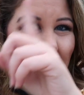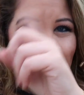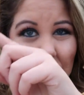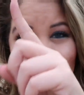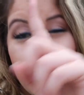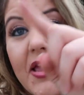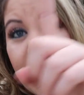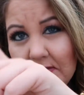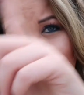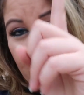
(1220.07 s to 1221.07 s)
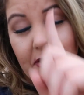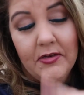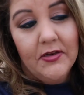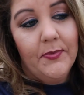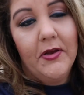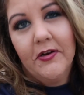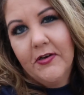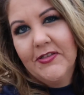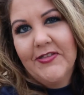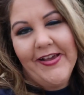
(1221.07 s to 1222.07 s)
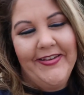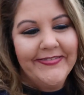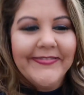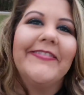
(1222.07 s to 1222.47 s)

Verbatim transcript: It's going to be linked up here in a second.